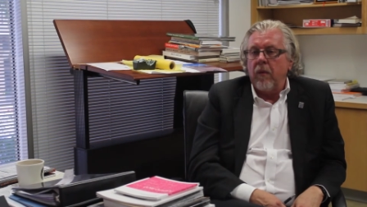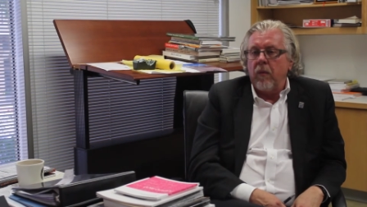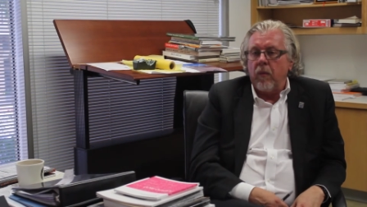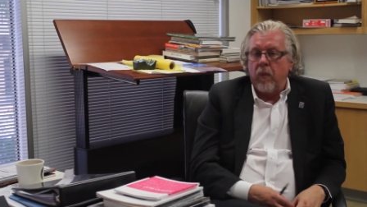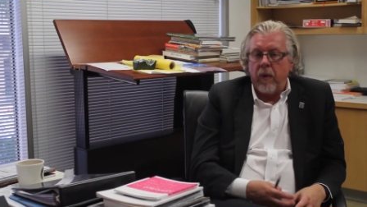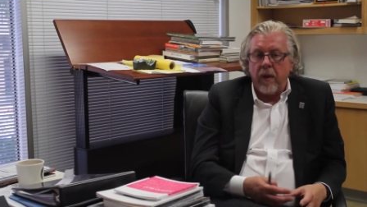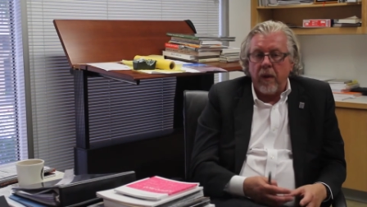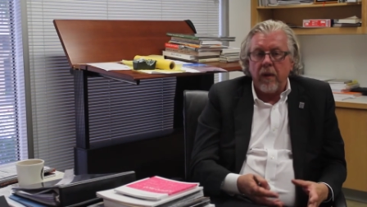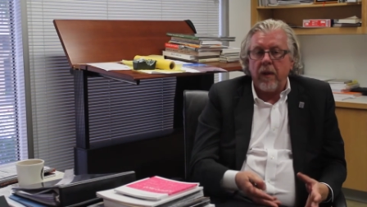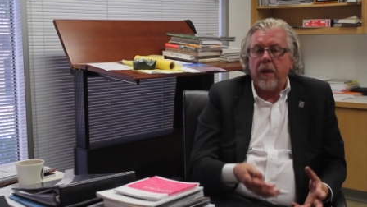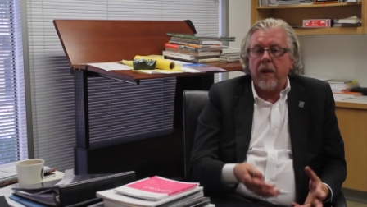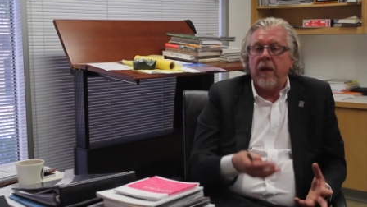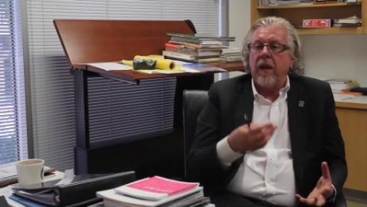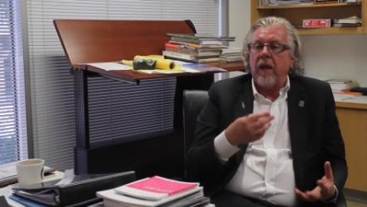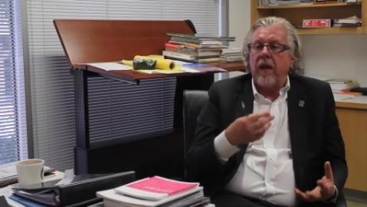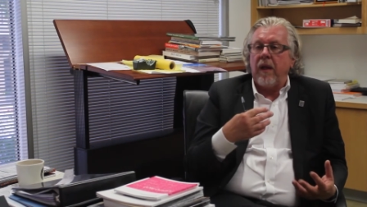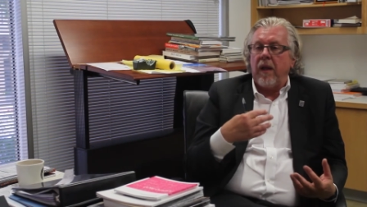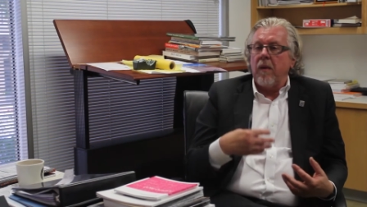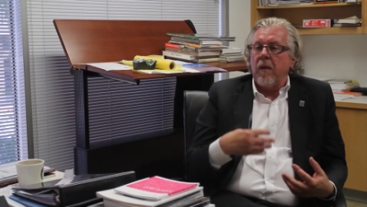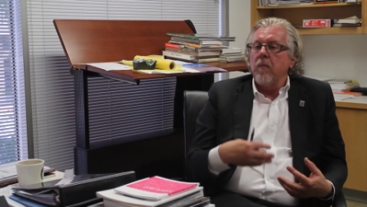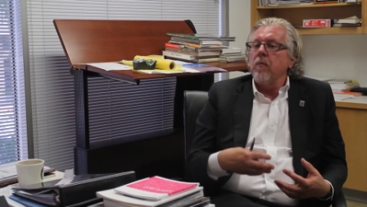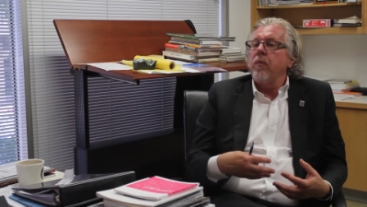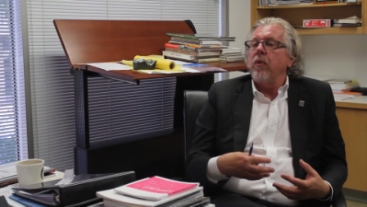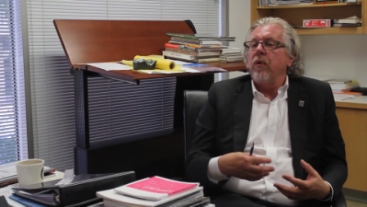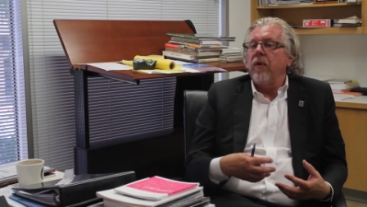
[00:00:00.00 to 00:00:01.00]
really get
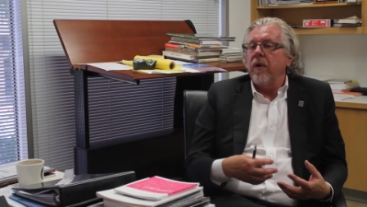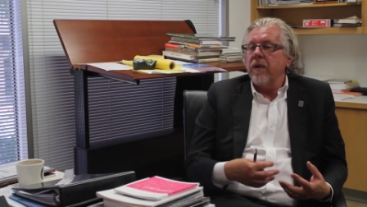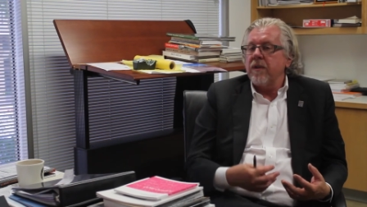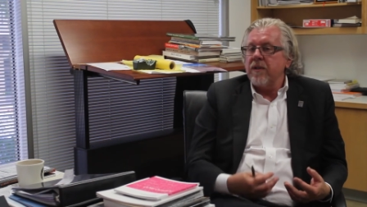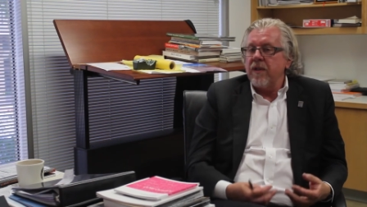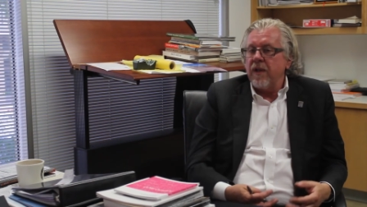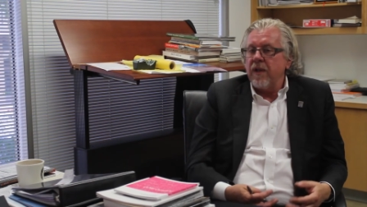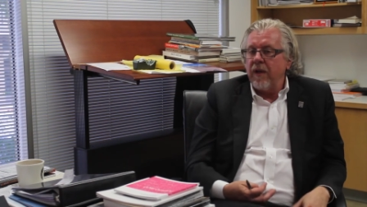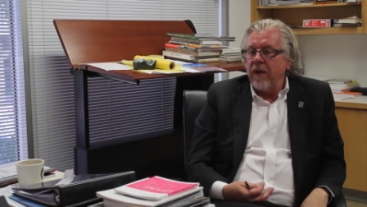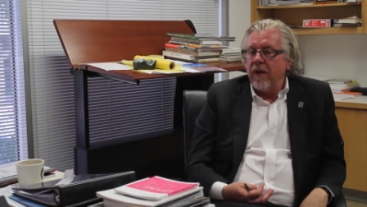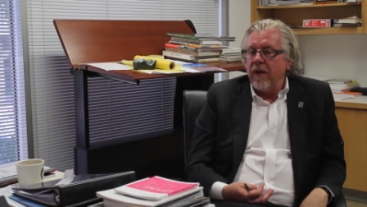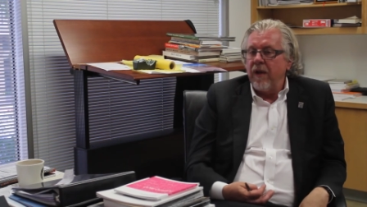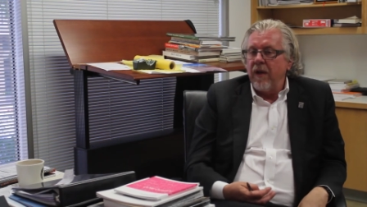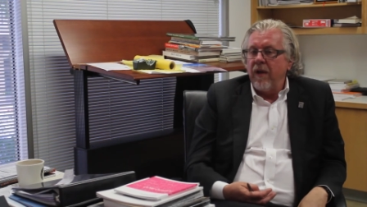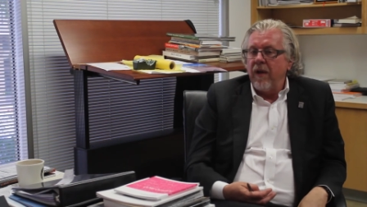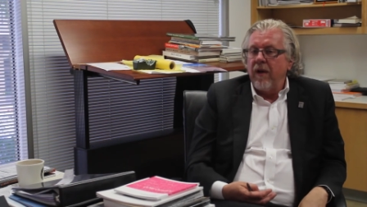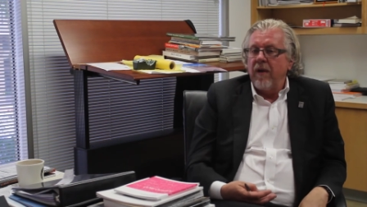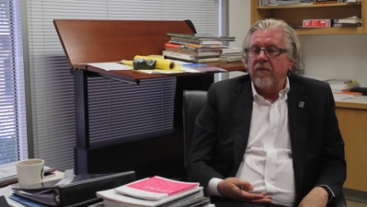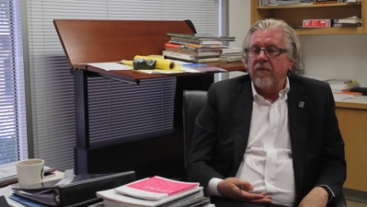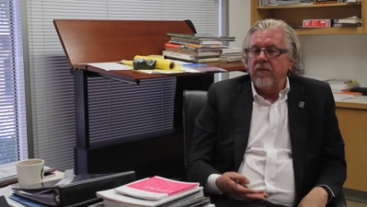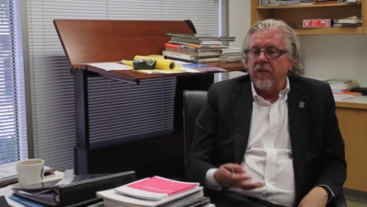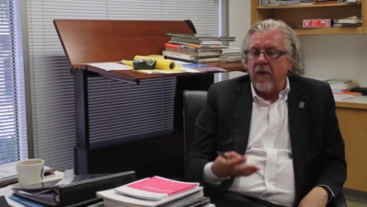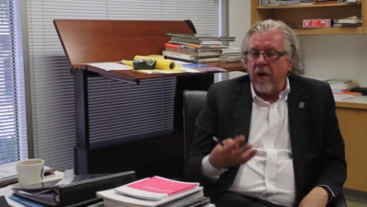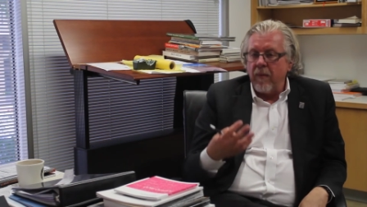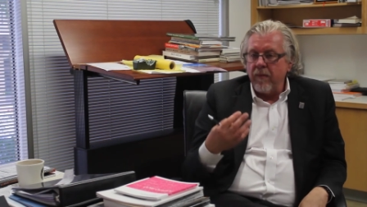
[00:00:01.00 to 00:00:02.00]
input
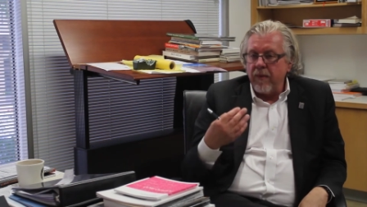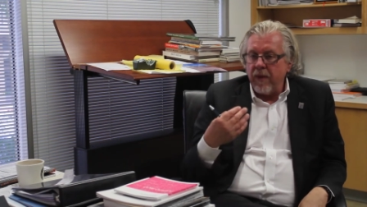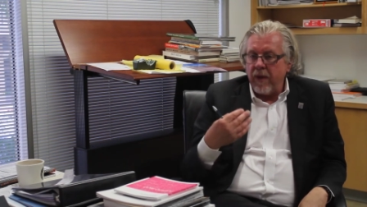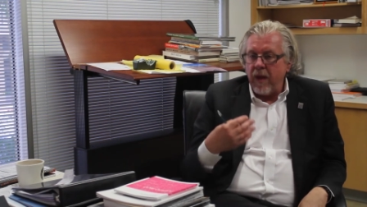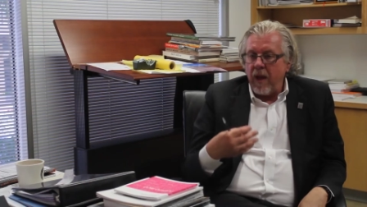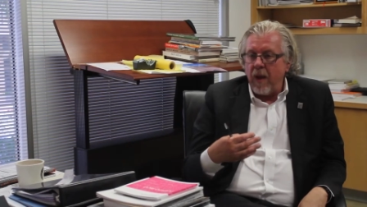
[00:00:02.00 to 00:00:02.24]
from the